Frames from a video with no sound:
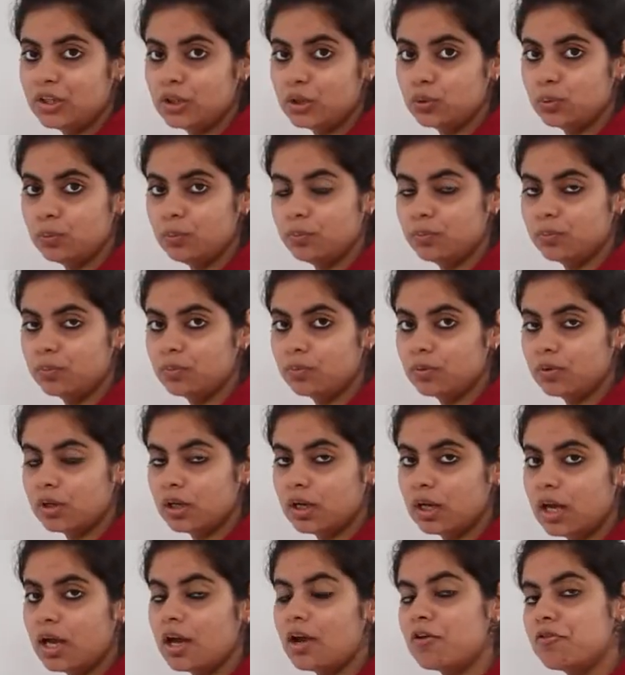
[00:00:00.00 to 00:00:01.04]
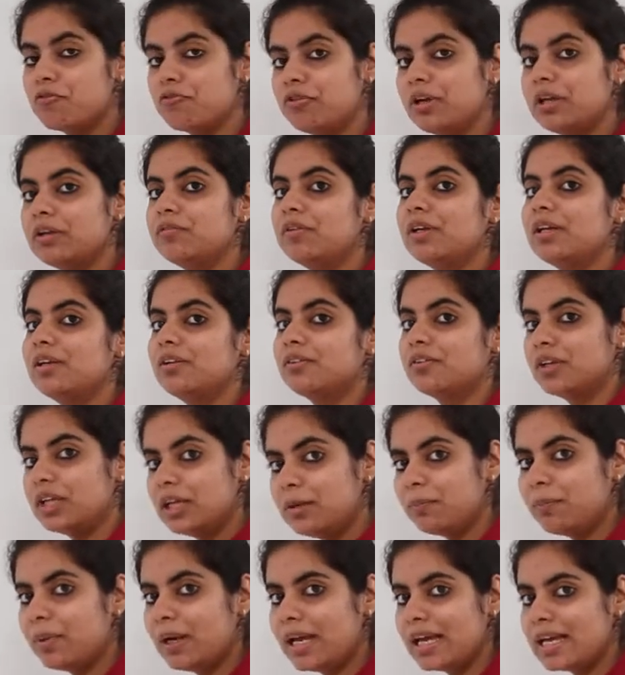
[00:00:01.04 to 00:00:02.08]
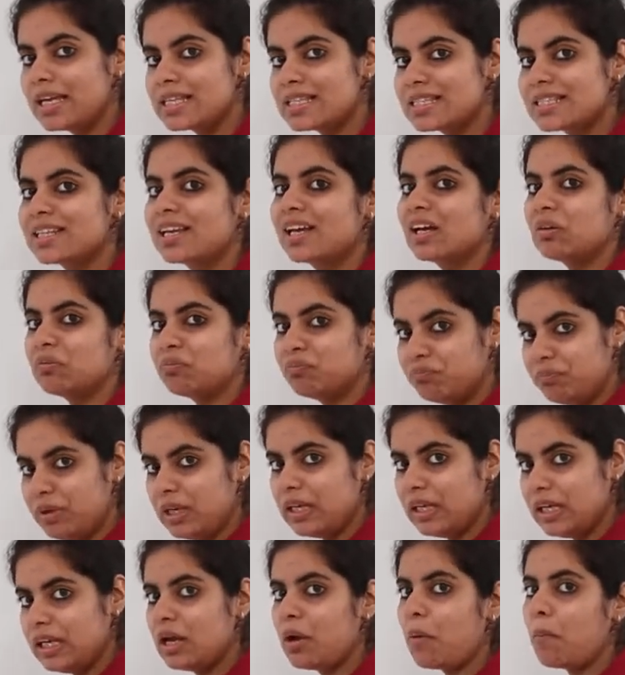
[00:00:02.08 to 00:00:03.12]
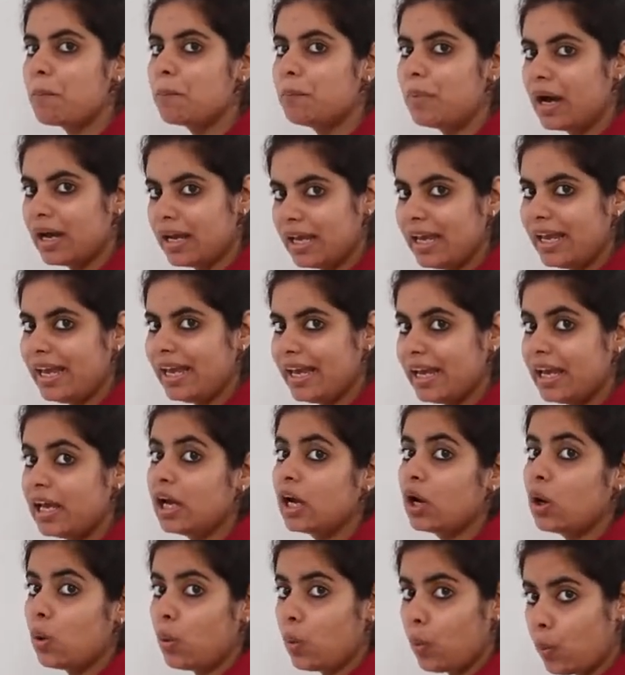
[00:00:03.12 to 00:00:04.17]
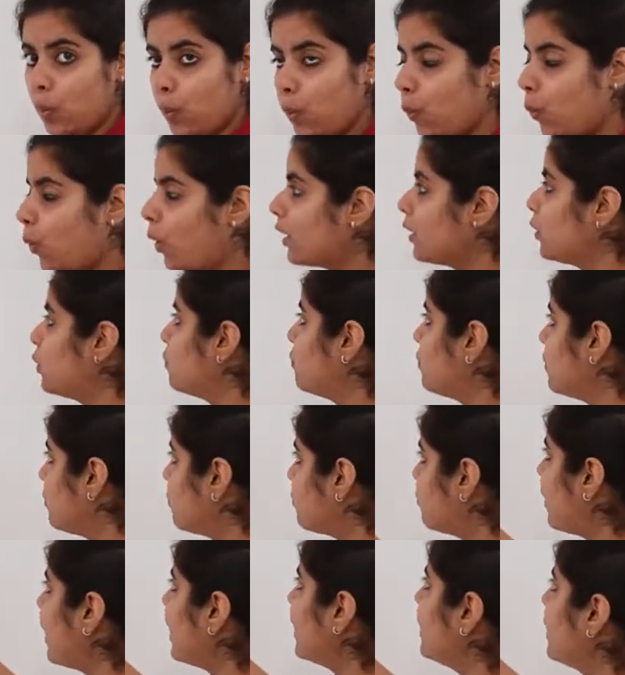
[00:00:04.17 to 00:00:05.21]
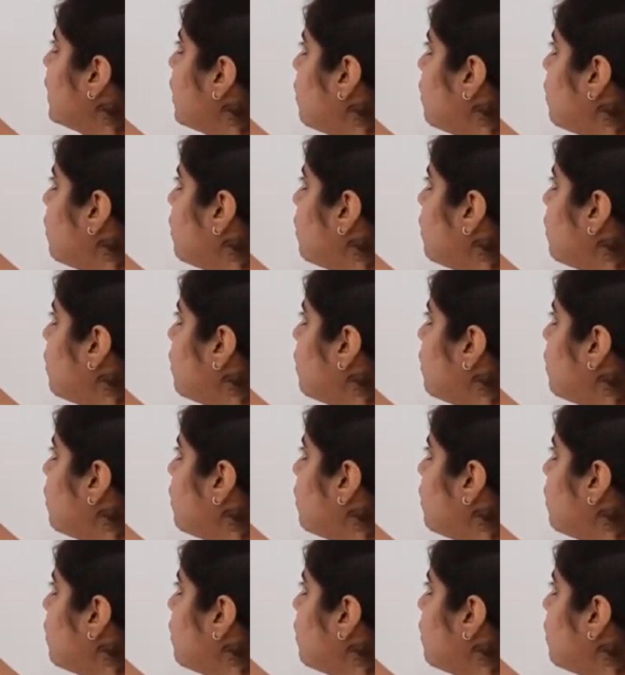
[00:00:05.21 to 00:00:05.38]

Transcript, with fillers: cube, when we replace B by A, what do we find